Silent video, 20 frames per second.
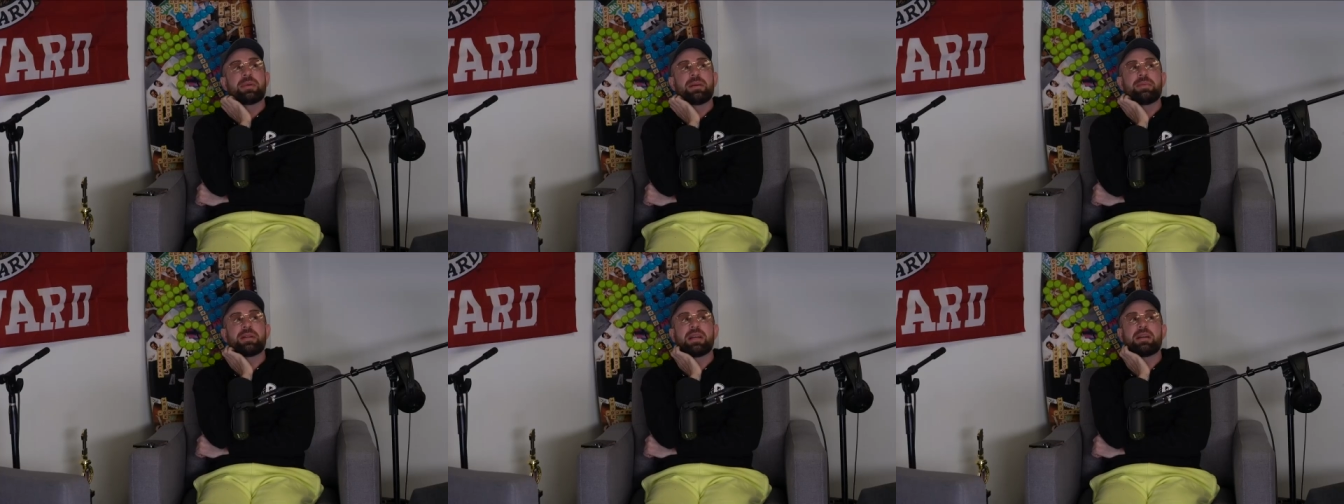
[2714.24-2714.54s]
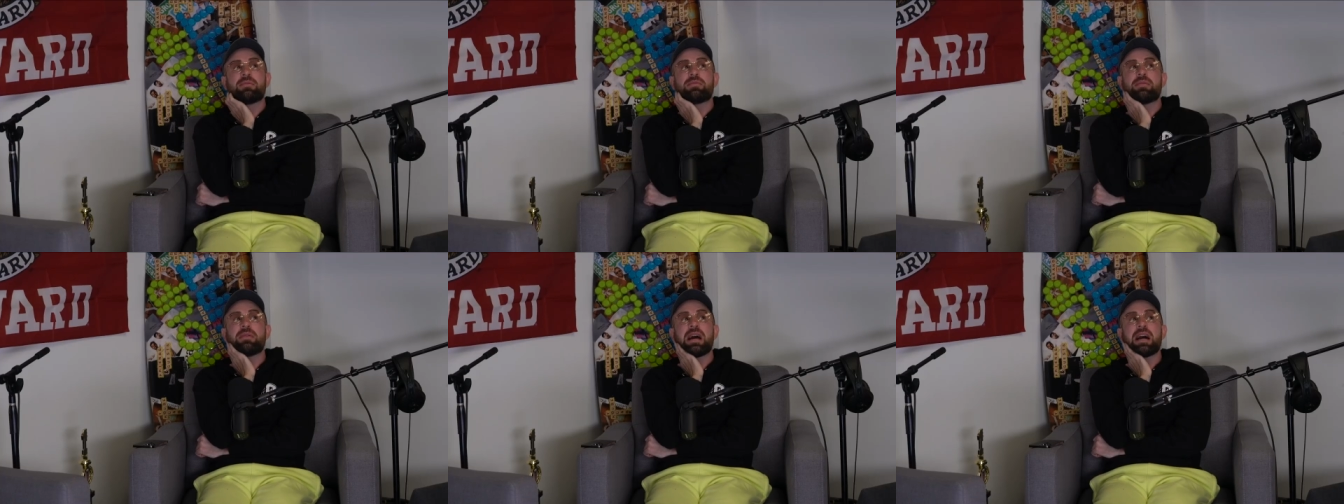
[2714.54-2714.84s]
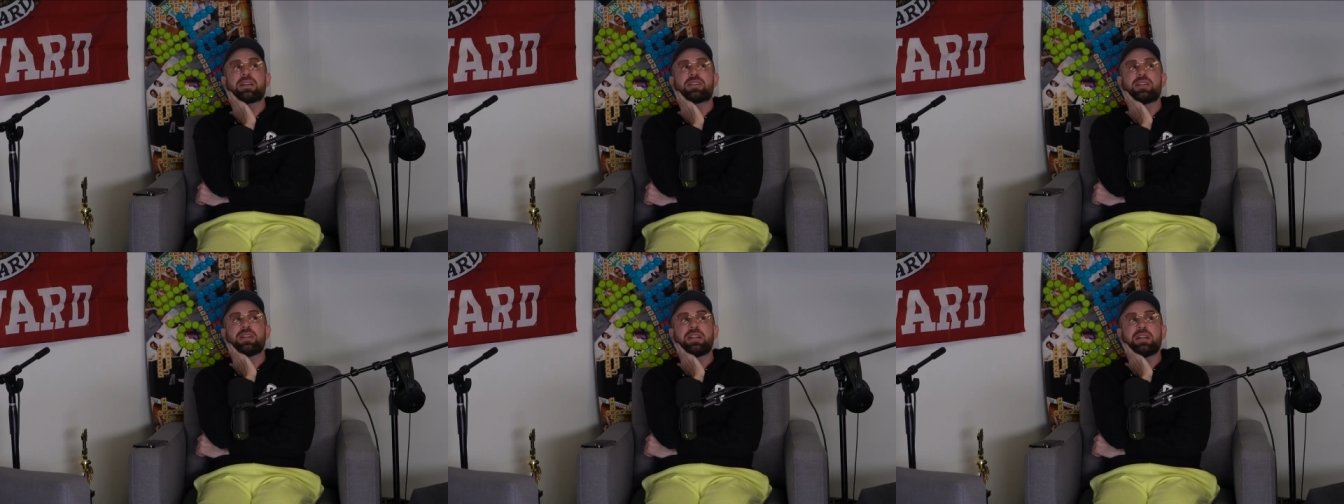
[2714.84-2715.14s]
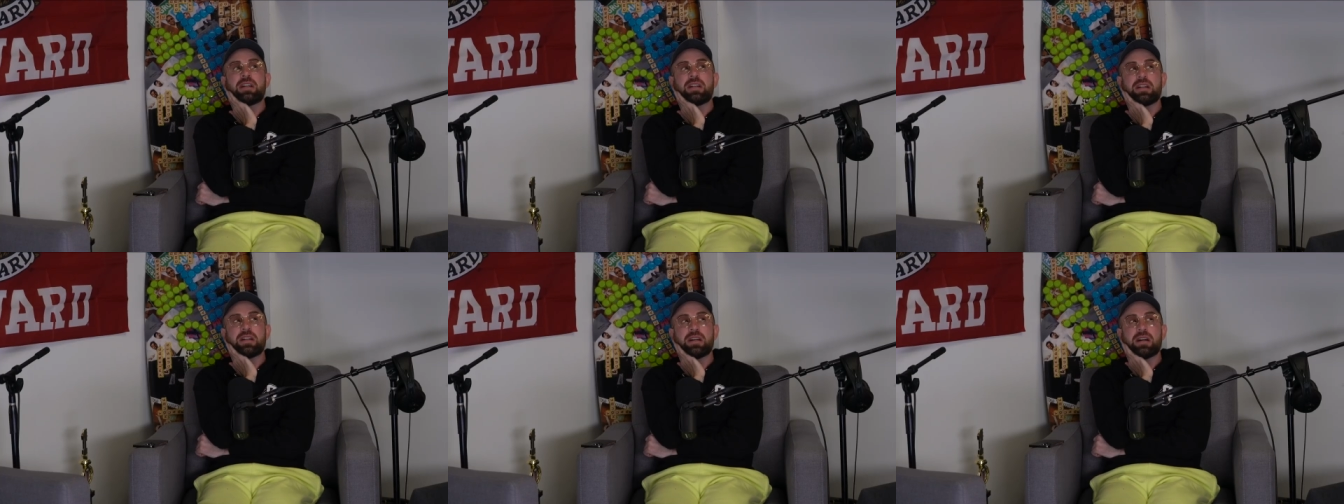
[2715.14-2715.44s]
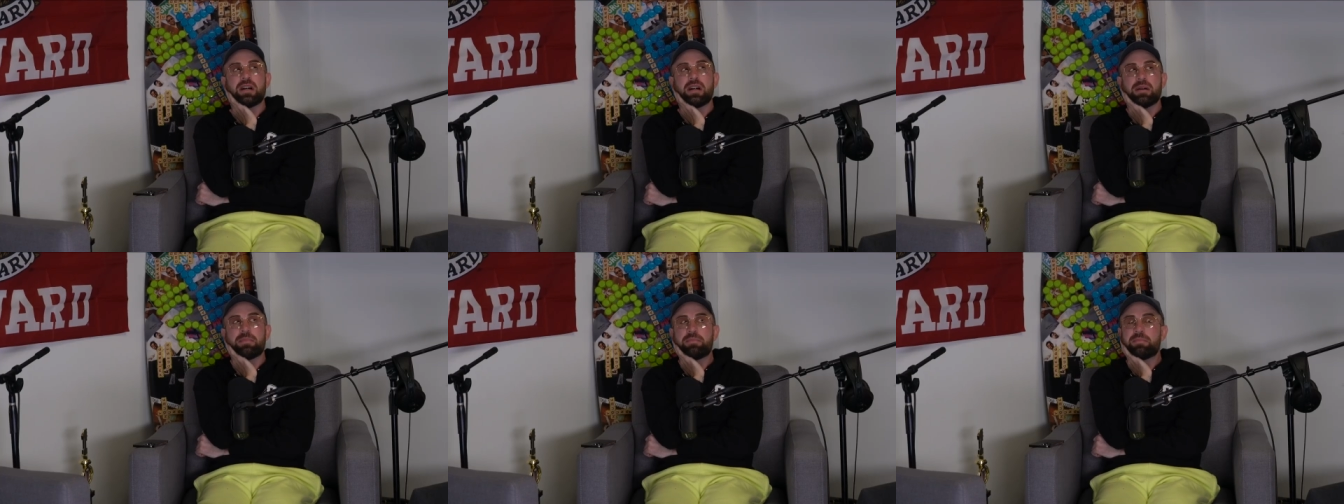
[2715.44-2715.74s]
maybe they ratcheted
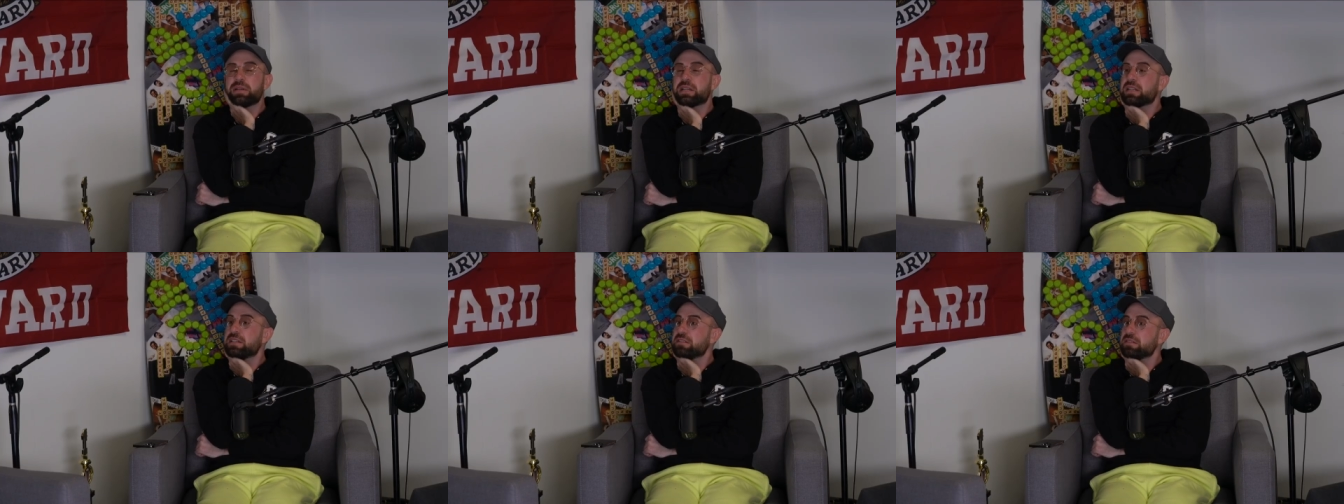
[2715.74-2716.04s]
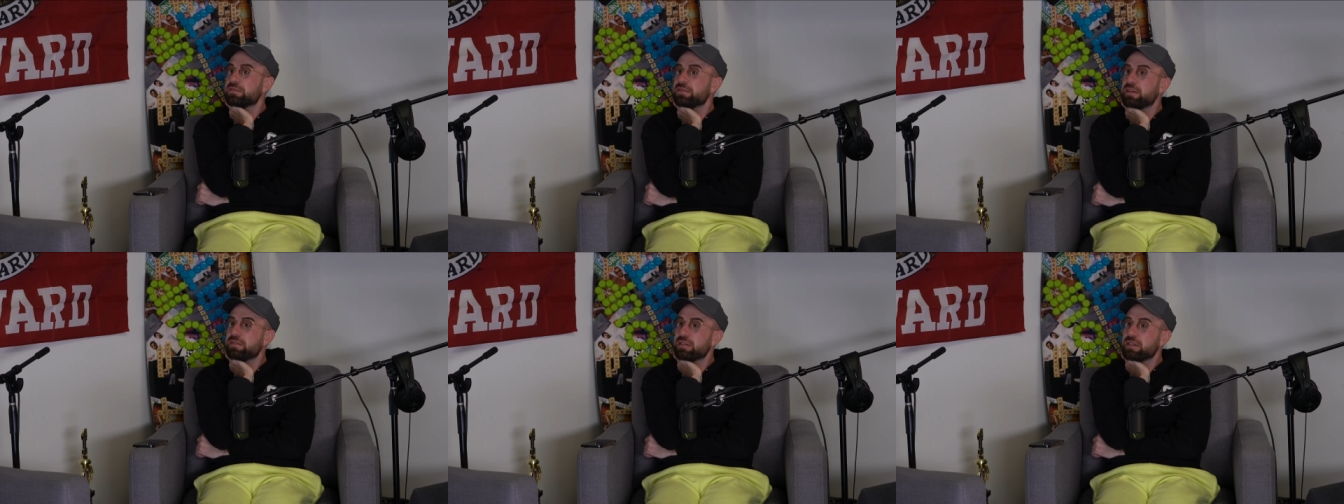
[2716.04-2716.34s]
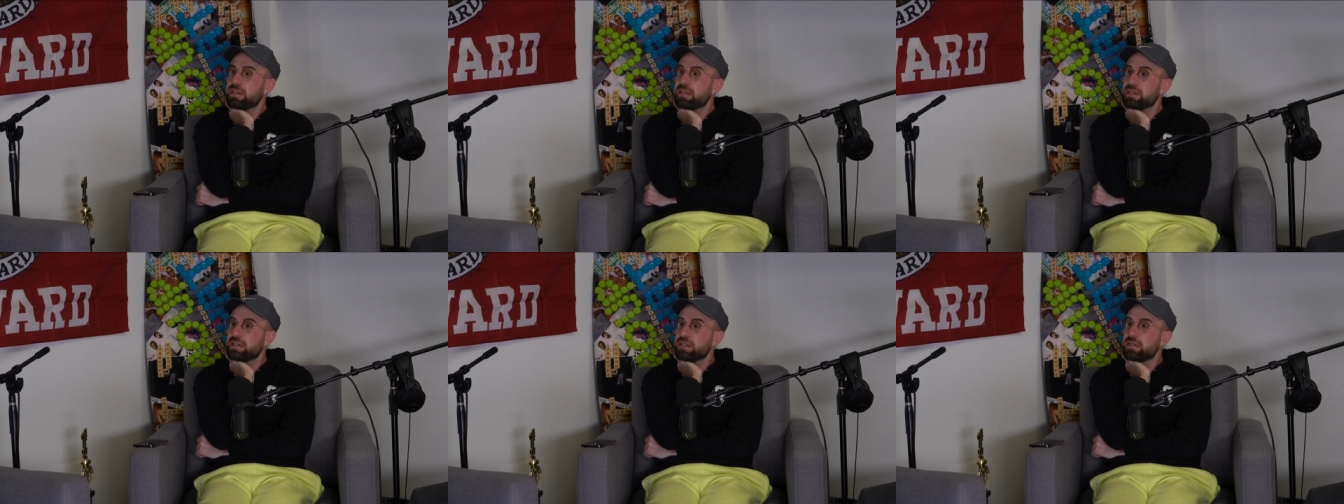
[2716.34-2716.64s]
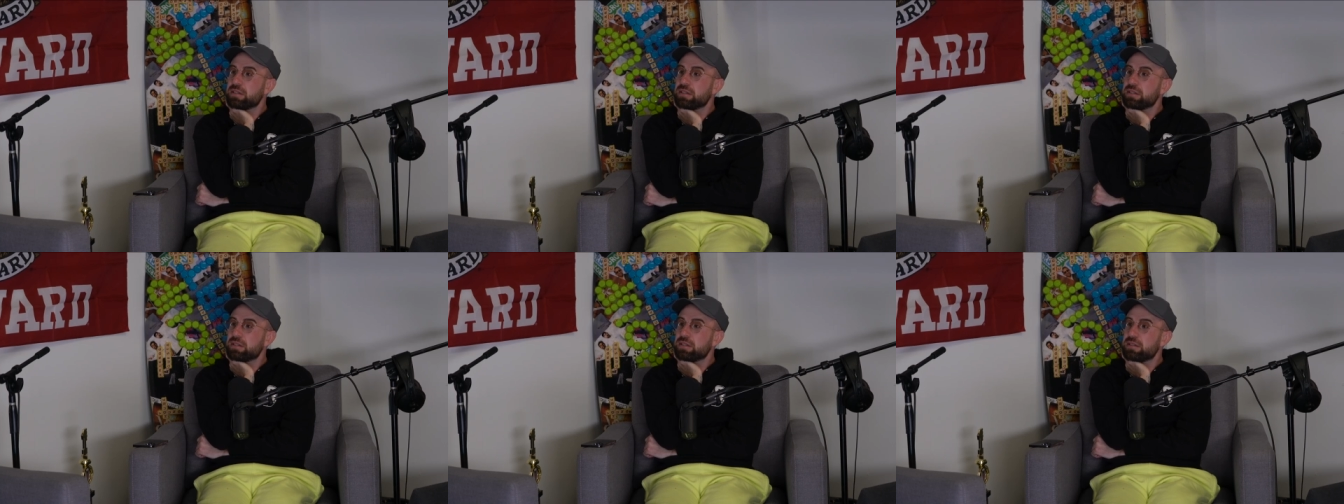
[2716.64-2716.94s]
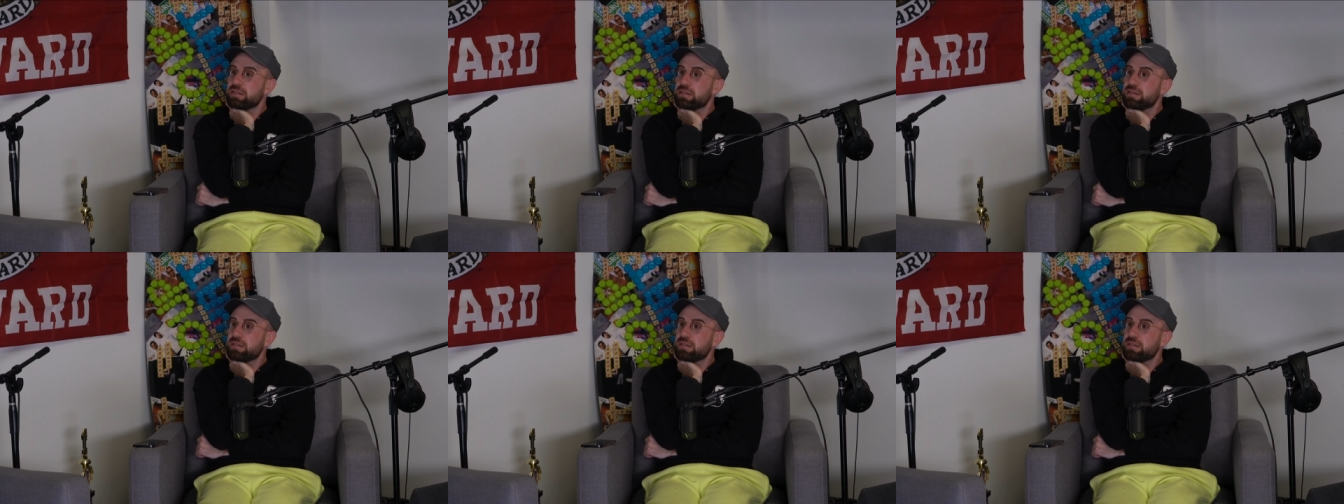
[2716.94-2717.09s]
it up because of everything